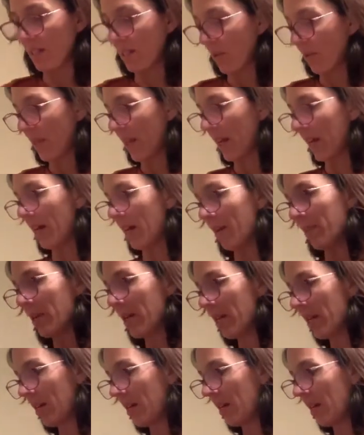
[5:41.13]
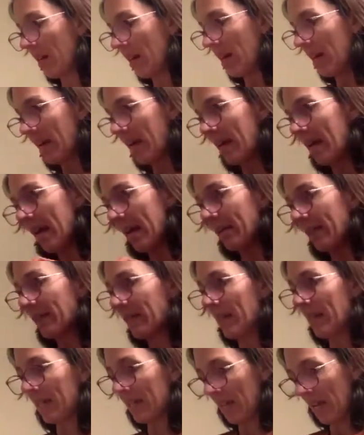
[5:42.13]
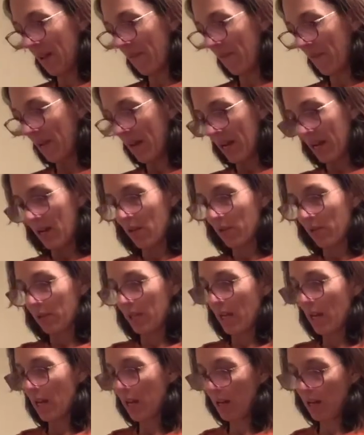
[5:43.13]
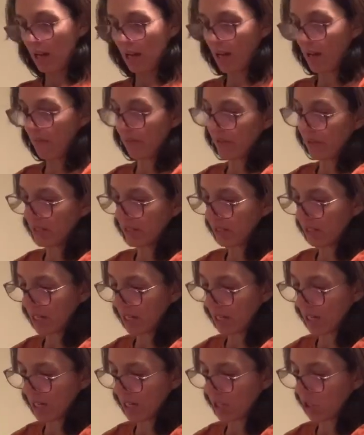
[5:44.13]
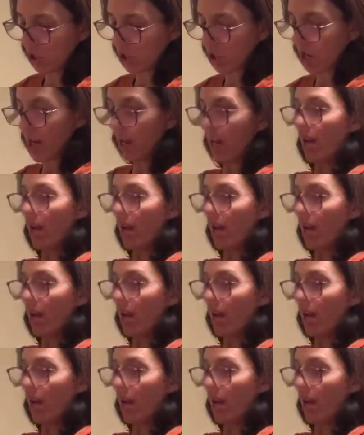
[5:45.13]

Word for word: sew that up. And then I found a vintage